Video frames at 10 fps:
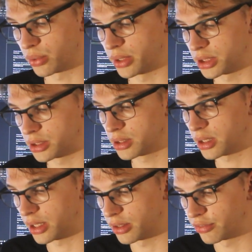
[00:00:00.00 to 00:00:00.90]
question
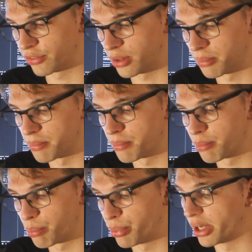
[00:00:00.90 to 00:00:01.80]
I got from
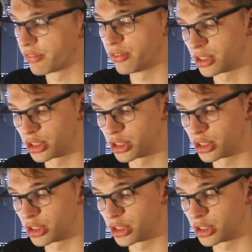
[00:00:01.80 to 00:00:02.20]
Bradford